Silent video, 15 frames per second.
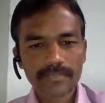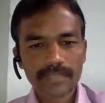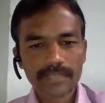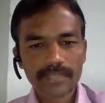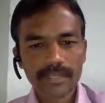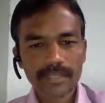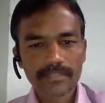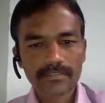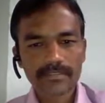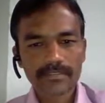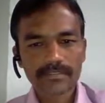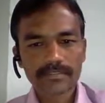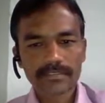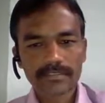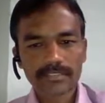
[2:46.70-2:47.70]
and this
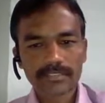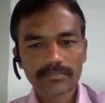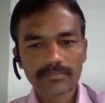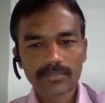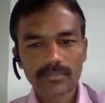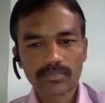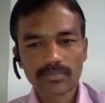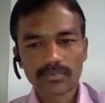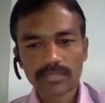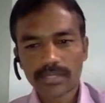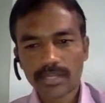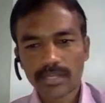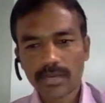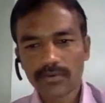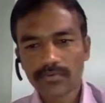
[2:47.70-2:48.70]
is successfully
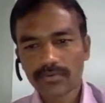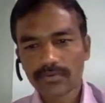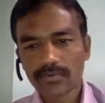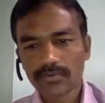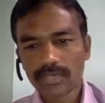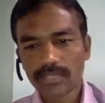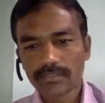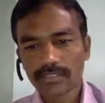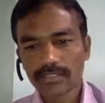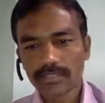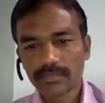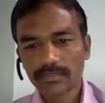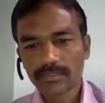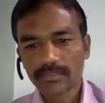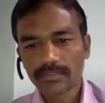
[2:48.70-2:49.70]
imported. Now you can see
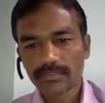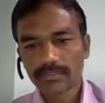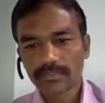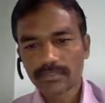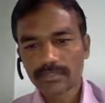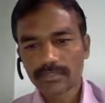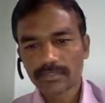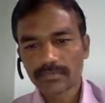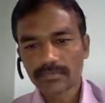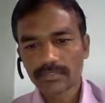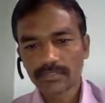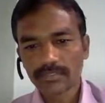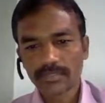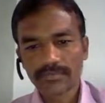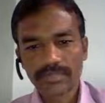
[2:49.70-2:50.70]
means this is something which
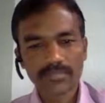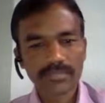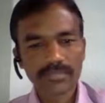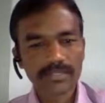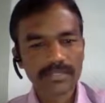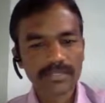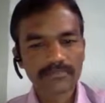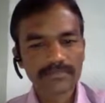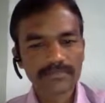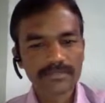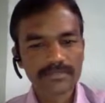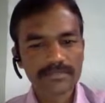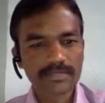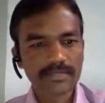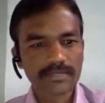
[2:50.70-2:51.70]
is available here. If you
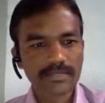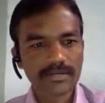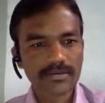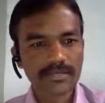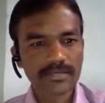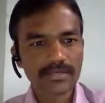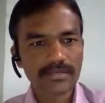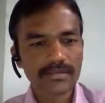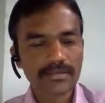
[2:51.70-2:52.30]
just click on here,